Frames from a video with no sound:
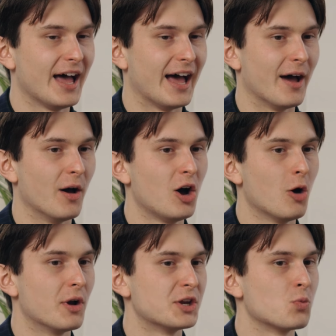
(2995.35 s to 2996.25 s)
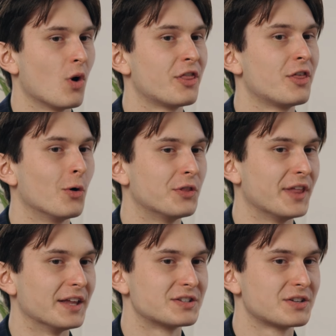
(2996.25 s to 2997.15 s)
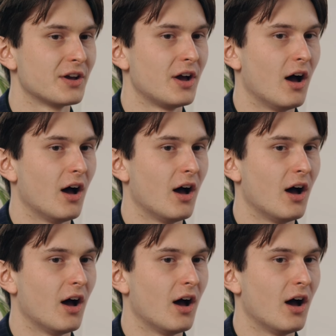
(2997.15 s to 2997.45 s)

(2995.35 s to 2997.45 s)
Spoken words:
What is one thought that